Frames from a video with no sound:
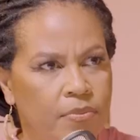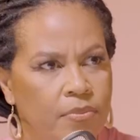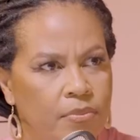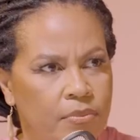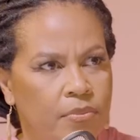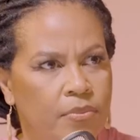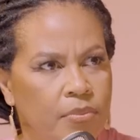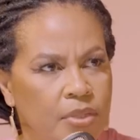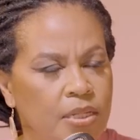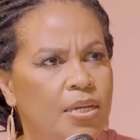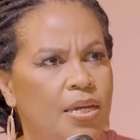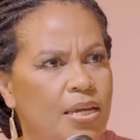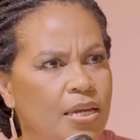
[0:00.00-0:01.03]
into
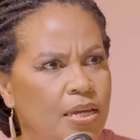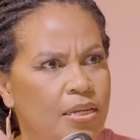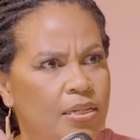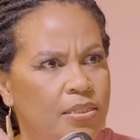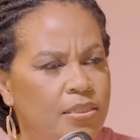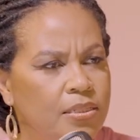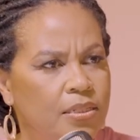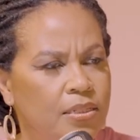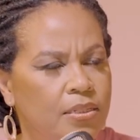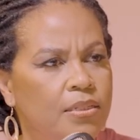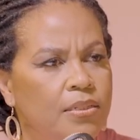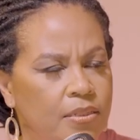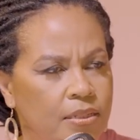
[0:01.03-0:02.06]
my
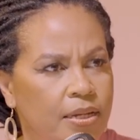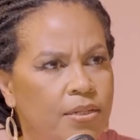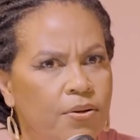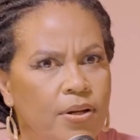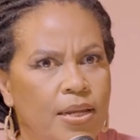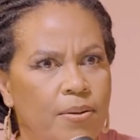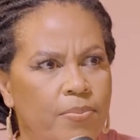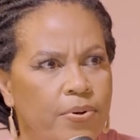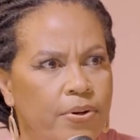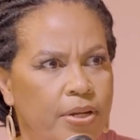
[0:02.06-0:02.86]
space and we can be